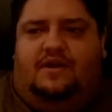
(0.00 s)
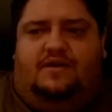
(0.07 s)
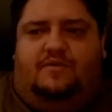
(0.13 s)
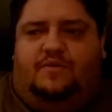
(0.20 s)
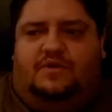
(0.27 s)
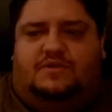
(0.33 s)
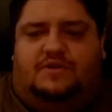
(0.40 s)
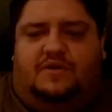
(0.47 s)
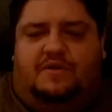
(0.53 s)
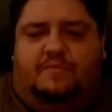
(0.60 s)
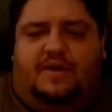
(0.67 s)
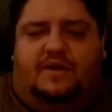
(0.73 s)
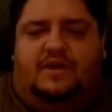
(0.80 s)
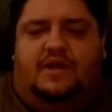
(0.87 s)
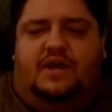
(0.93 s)
I don't know what you're talking
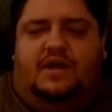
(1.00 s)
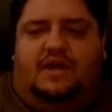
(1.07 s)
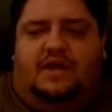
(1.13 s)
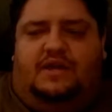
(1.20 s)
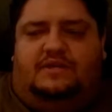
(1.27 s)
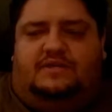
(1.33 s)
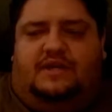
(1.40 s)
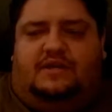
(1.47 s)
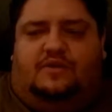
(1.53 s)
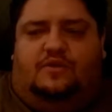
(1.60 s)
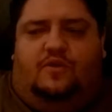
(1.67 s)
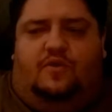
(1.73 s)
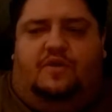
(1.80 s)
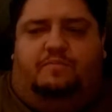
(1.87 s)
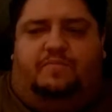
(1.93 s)
about. He's like,
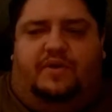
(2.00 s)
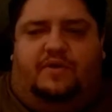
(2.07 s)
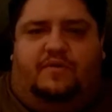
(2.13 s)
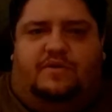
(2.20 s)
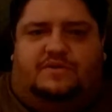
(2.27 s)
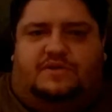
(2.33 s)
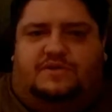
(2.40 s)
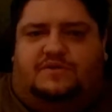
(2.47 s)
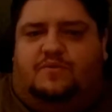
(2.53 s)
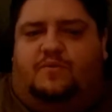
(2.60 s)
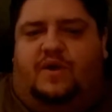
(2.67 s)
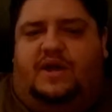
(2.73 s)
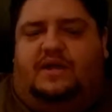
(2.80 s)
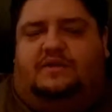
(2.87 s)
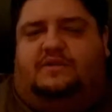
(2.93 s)
Lord Beerus is
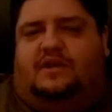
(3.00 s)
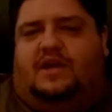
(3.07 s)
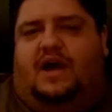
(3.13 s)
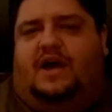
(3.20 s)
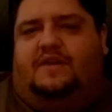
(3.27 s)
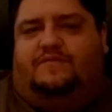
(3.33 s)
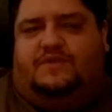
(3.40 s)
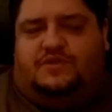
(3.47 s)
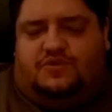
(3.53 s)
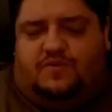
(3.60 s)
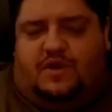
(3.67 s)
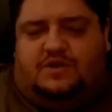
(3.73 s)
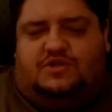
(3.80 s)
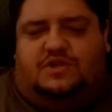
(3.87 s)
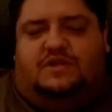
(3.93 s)
awake, the god of
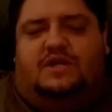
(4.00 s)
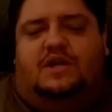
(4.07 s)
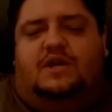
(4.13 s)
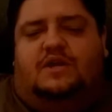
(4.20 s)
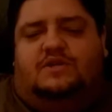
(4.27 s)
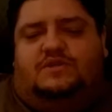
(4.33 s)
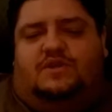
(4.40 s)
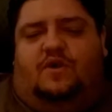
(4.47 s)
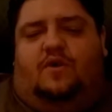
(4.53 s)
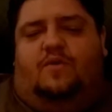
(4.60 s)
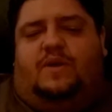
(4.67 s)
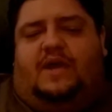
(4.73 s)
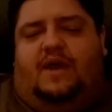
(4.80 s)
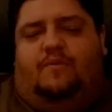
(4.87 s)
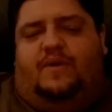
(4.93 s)
destruction. So,
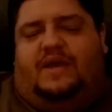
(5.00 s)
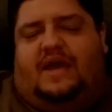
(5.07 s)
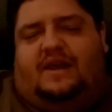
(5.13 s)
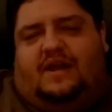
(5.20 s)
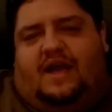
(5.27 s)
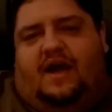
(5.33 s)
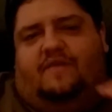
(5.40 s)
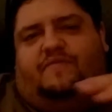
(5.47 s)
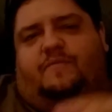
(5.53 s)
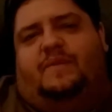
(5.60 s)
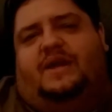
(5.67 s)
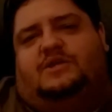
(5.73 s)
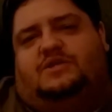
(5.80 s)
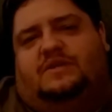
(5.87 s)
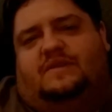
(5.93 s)
okay, we get a
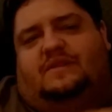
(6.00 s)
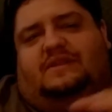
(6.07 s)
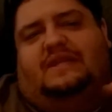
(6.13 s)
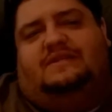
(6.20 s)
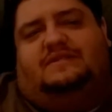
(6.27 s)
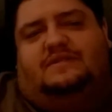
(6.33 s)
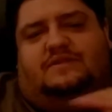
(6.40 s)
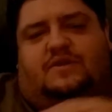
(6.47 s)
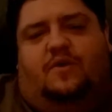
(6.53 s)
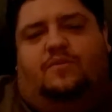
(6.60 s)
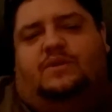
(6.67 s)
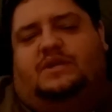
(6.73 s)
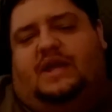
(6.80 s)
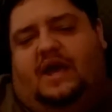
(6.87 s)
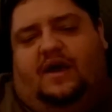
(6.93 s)
confirmation that this is
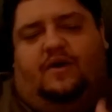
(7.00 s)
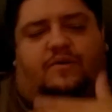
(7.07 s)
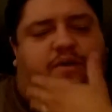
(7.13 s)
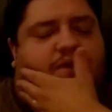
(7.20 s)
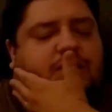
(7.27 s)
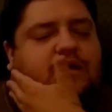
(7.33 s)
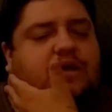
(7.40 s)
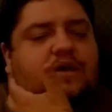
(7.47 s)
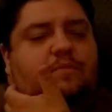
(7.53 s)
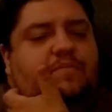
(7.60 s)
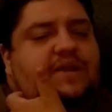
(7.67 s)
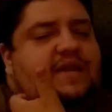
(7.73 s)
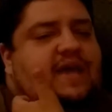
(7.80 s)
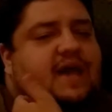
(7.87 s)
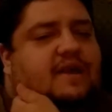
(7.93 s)
going down.
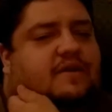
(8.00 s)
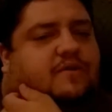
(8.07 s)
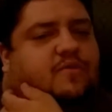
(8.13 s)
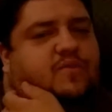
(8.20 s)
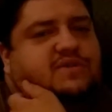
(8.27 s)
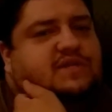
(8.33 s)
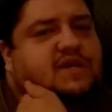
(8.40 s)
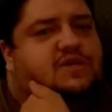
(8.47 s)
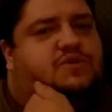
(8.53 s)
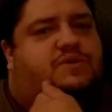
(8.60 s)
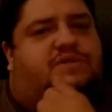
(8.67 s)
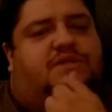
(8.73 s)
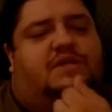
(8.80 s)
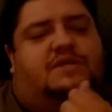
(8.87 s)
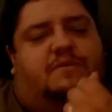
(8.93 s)
But again, what's
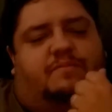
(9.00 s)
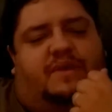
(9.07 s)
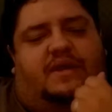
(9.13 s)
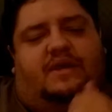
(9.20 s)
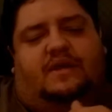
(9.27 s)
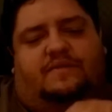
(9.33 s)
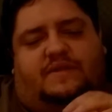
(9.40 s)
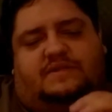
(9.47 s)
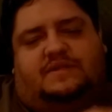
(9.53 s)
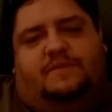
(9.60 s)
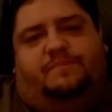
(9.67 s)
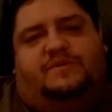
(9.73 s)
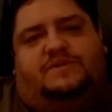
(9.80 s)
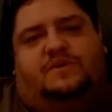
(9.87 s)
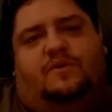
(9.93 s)
interesting to me in this
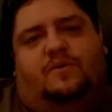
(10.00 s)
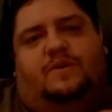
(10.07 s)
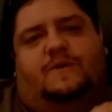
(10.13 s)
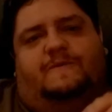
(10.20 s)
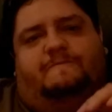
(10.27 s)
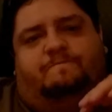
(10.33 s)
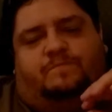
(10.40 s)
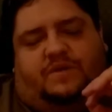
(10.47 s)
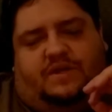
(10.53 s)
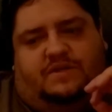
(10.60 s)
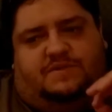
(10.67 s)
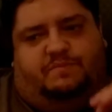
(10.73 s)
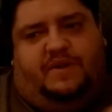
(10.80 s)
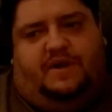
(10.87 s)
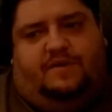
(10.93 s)
episode
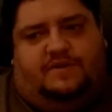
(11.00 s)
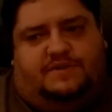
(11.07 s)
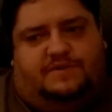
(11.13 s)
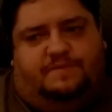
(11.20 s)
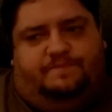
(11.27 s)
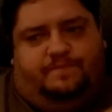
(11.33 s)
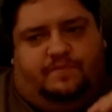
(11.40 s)
is Beerus.